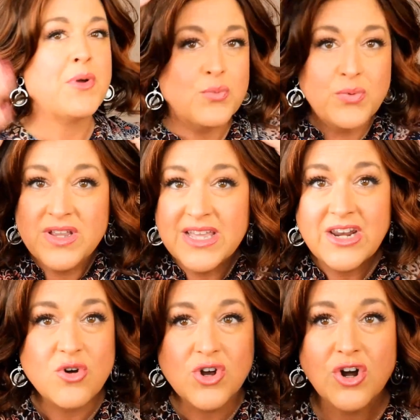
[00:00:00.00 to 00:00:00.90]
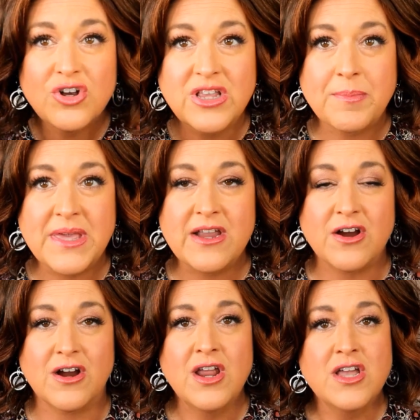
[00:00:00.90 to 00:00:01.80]
but really no curl up
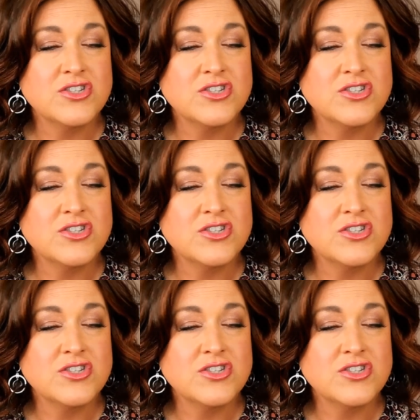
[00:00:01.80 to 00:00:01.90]
here.